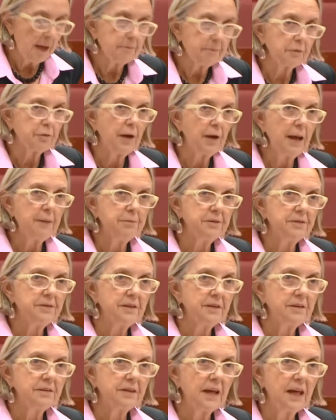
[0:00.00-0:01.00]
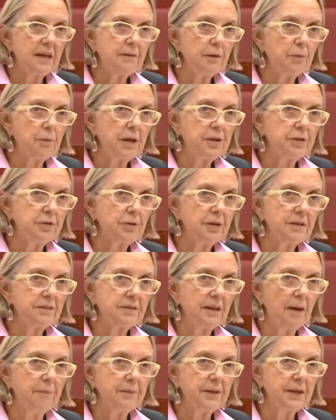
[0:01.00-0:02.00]
grabs saying that we're doing
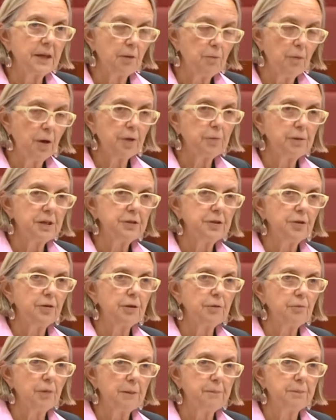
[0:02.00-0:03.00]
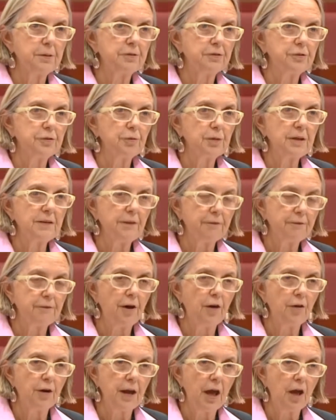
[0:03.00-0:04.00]
something, and what are we doing? We're pursuing the
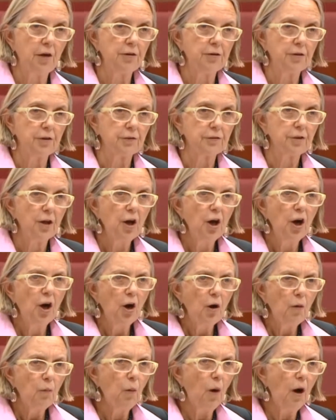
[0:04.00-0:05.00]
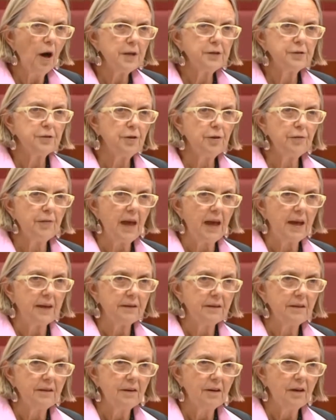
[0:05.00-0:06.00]
foreign owners. Why do that?
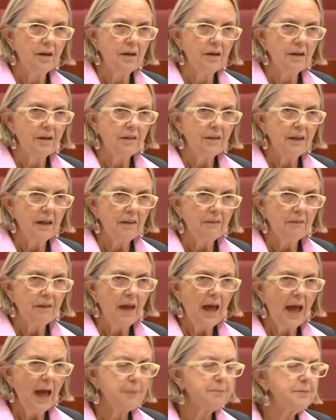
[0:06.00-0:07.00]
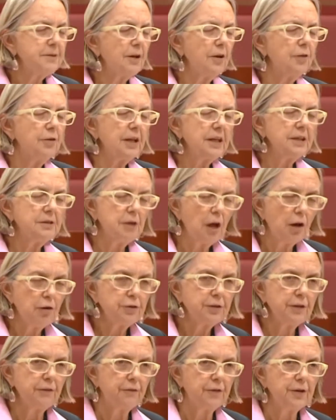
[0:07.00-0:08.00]
Absolutely no
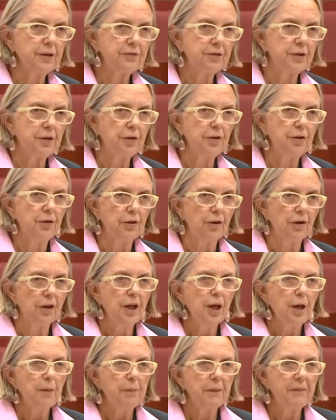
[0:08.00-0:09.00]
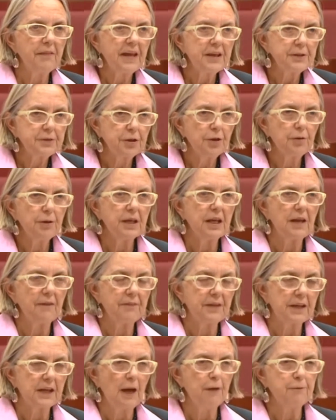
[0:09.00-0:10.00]
difference at all. But they're doing it.
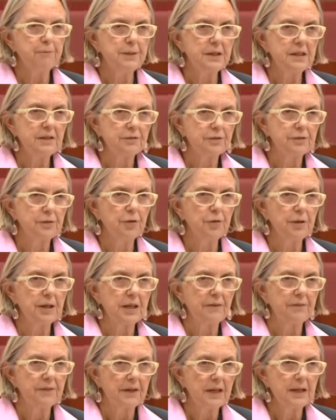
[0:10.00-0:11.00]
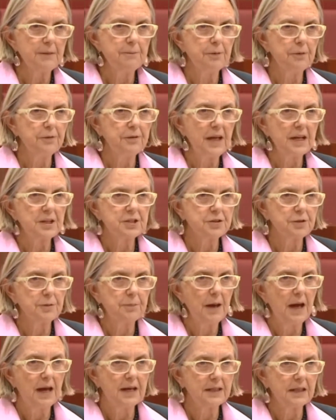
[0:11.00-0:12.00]
The government is doing it. The Liberal National
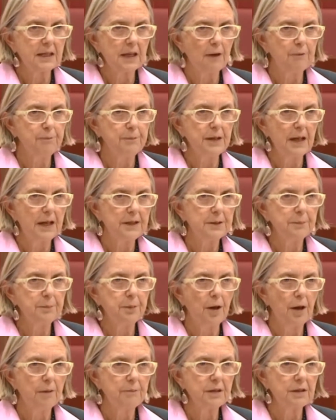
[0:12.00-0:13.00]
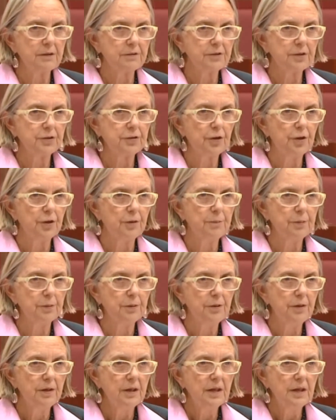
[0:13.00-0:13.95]
Party government under Prime Minister Turnbull